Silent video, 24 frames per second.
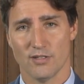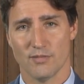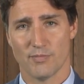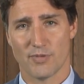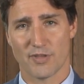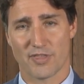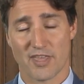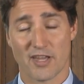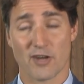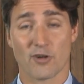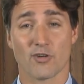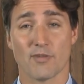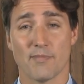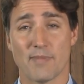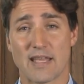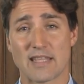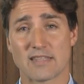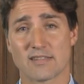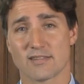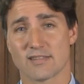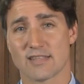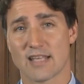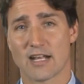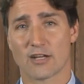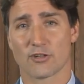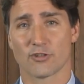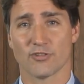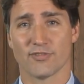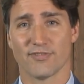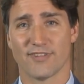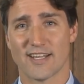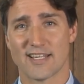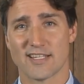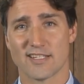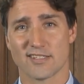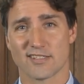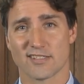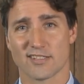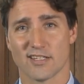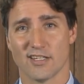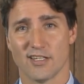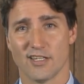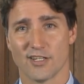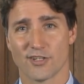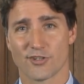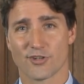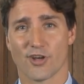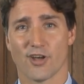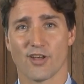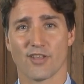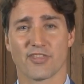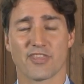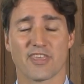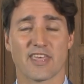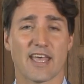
But their immense sacrifice taught